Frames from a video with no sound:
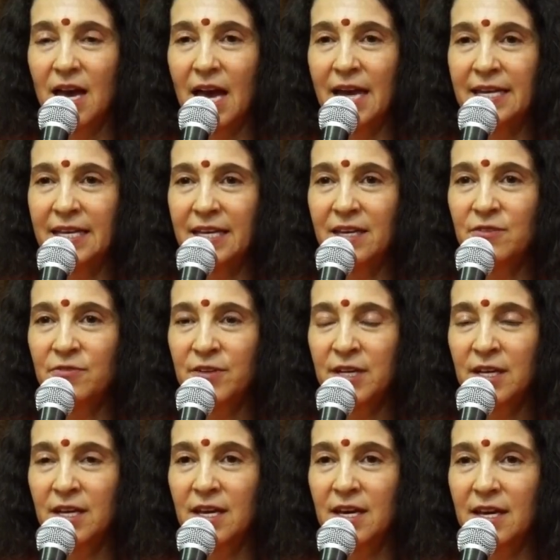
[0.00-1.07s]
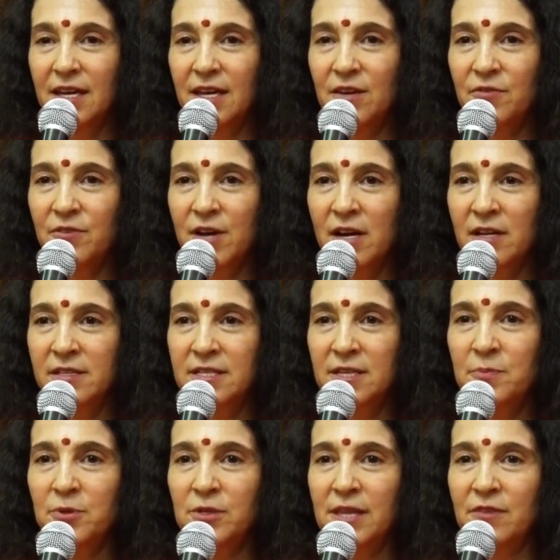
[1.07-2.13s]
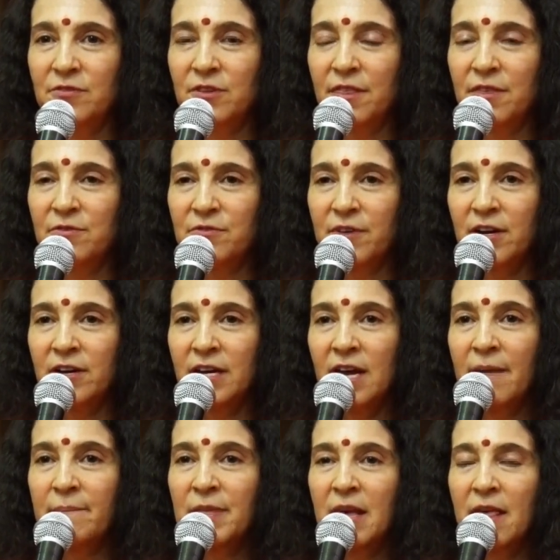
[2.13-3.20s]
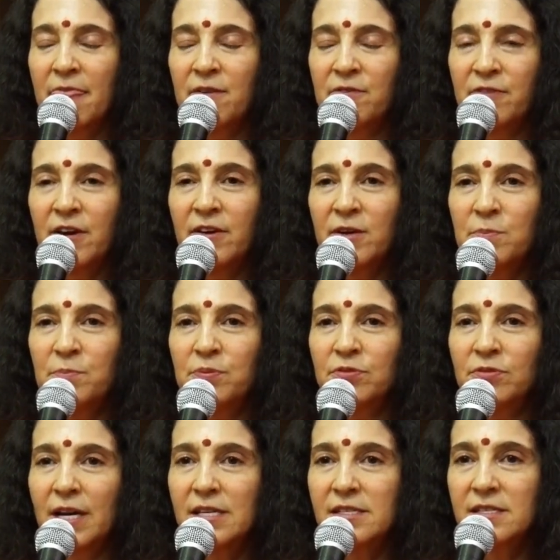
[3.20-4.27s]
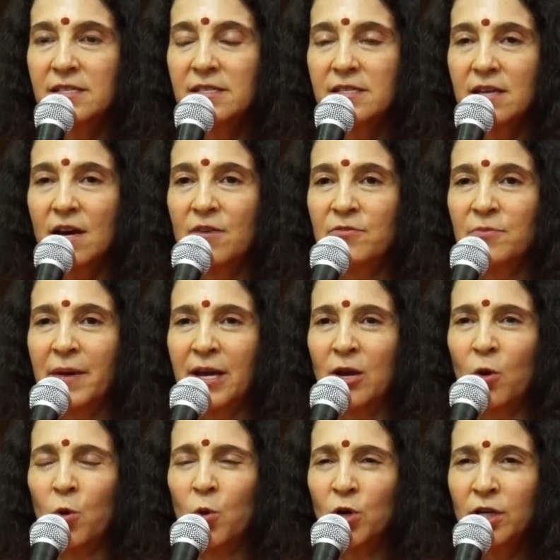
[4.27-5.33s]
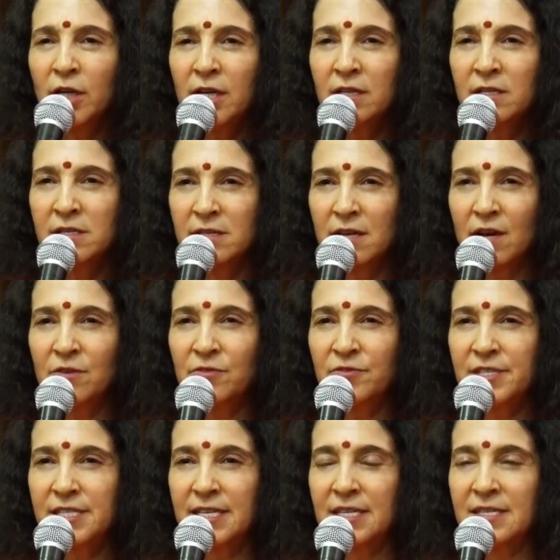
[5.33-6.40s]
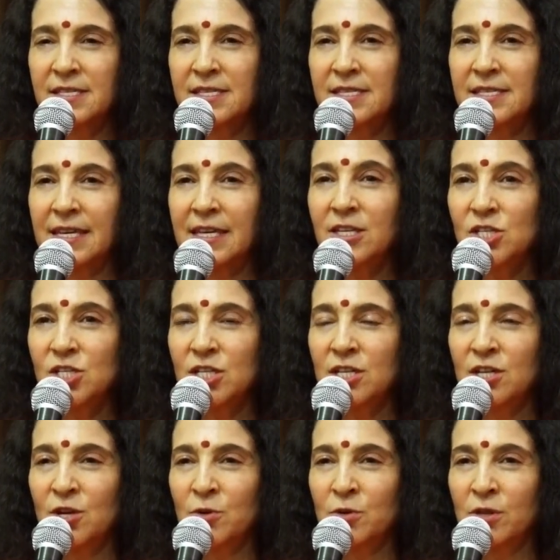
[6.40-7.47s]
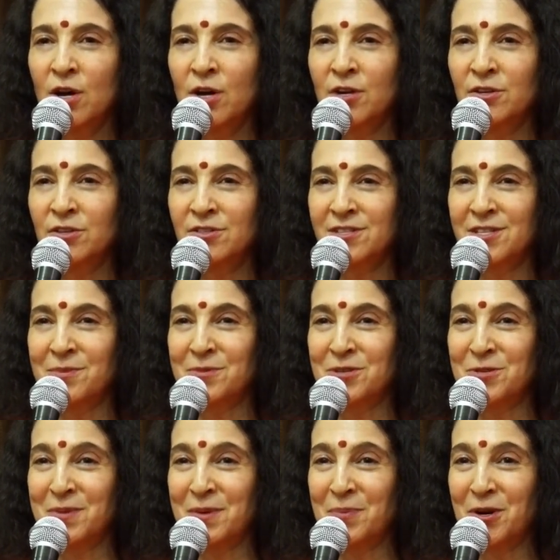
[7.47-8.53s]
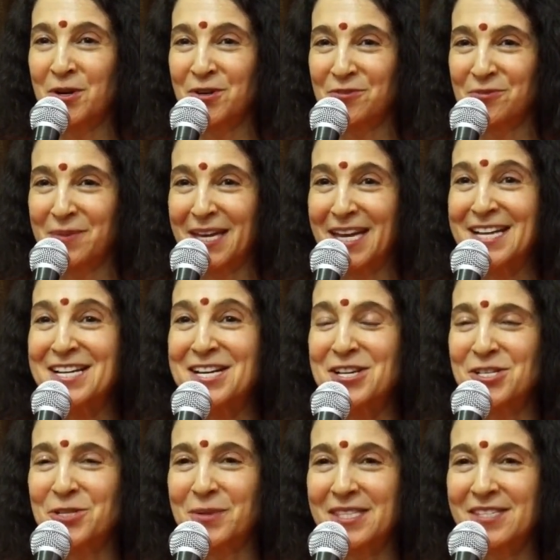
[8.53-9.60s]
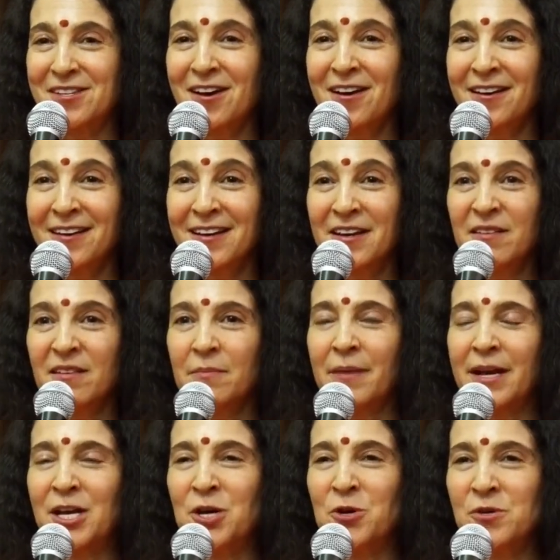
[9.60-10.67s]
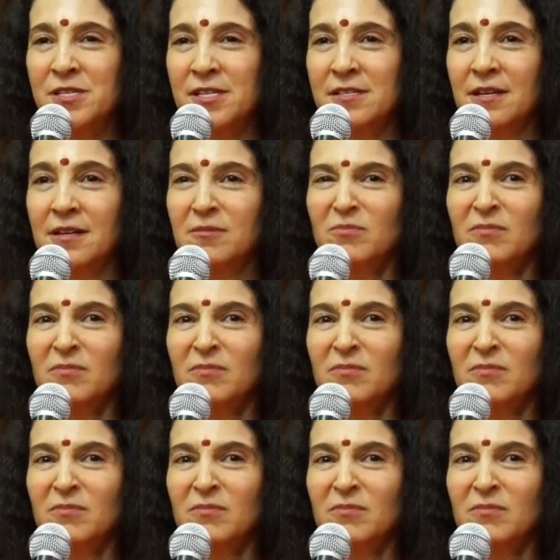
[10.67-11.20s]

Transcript: and even on a deeper level, the very the very presence of my organs of sensation no longer seem to be part of me. So it's not my nose is,